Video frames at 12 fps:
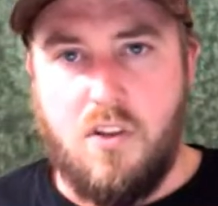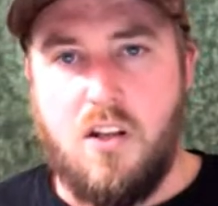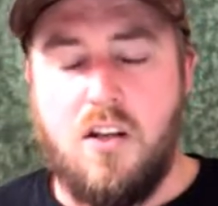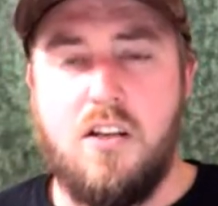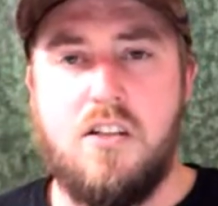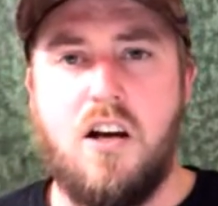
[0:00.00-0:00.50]

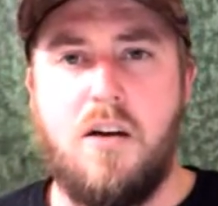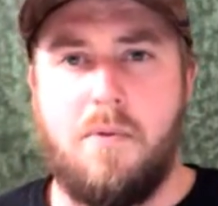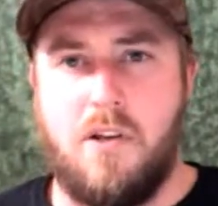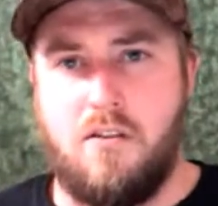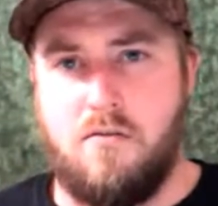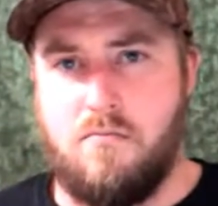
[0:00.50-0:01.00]
You type
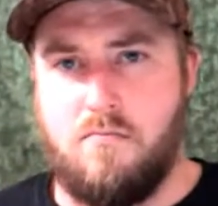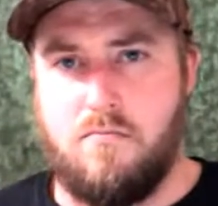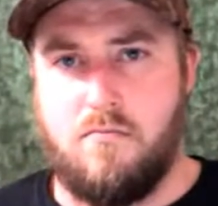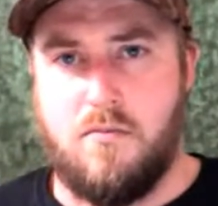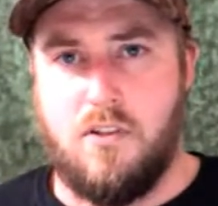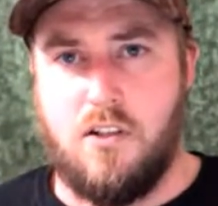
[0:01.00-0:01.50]
in
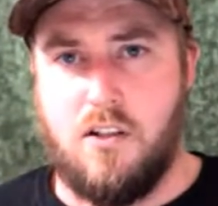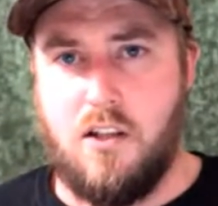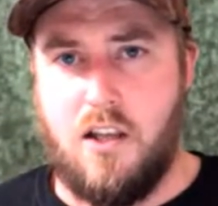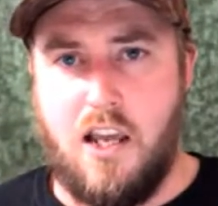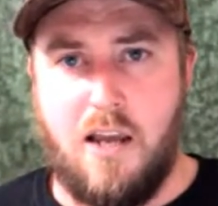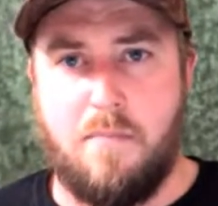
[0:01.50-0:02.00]

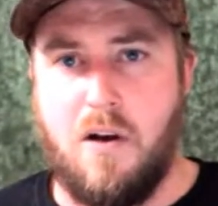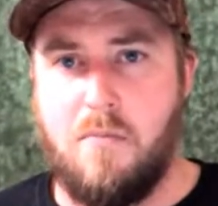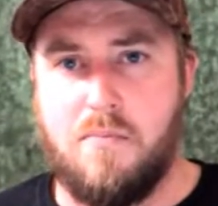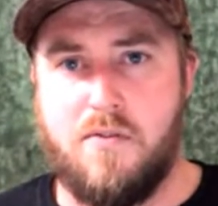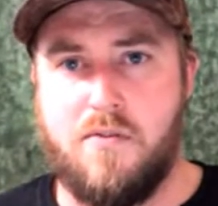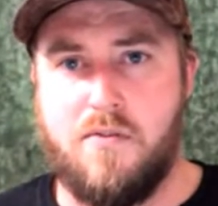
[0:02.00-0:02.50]
air
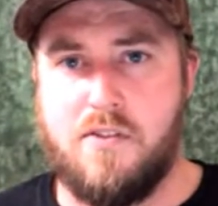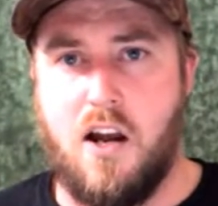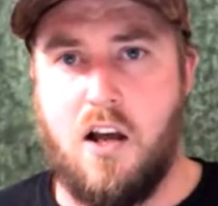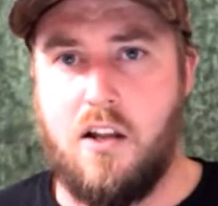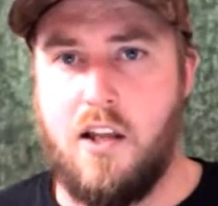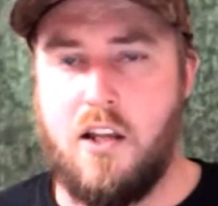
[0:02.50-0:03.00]
pumps for
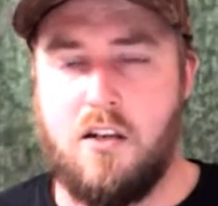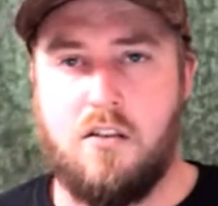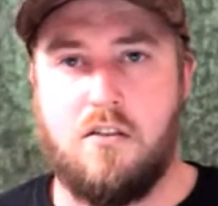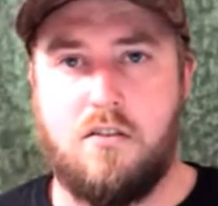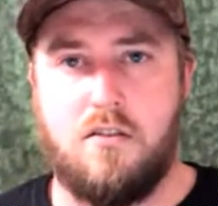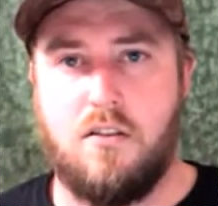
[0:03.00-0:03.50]
sale,
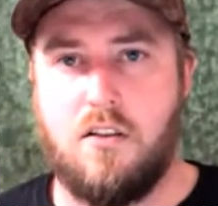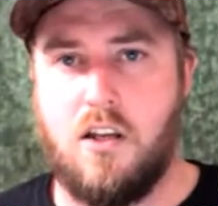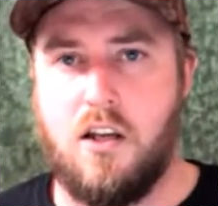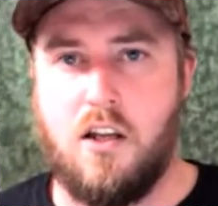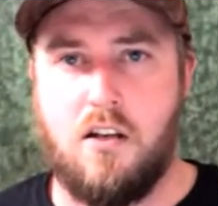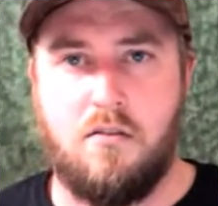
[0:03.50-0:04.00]
and you
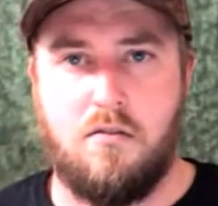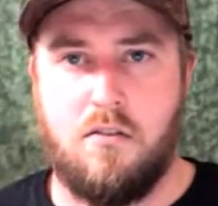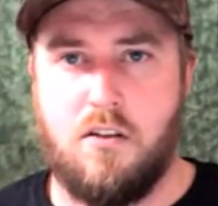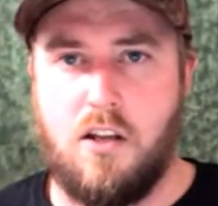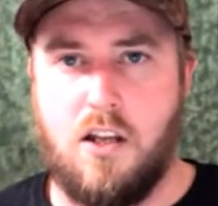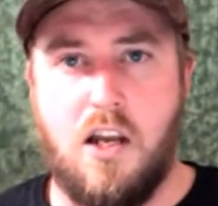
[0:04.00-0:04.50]
get
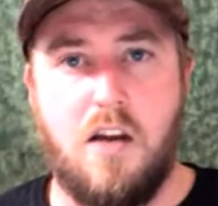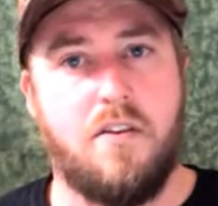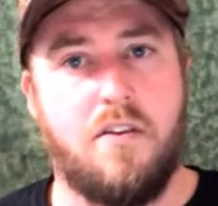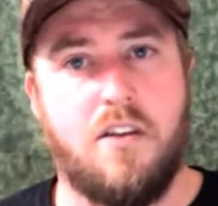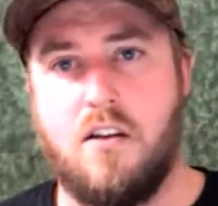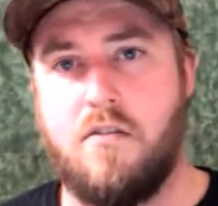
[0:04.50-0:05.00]

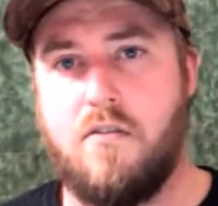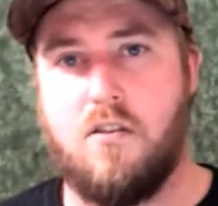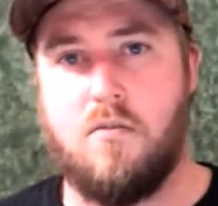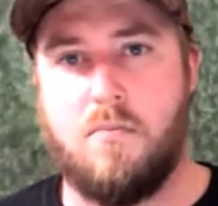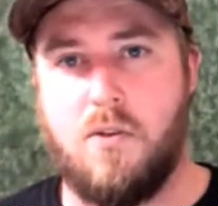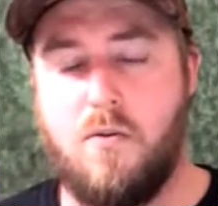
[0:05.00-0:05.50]
everything
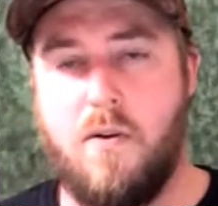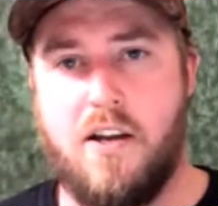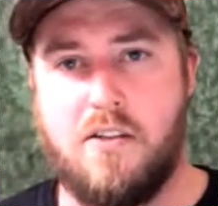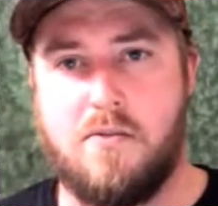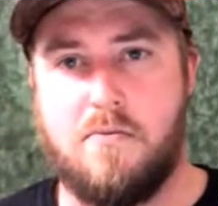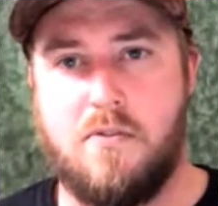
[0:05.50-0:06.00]
from
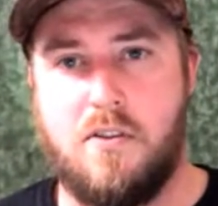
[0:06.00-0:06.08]
US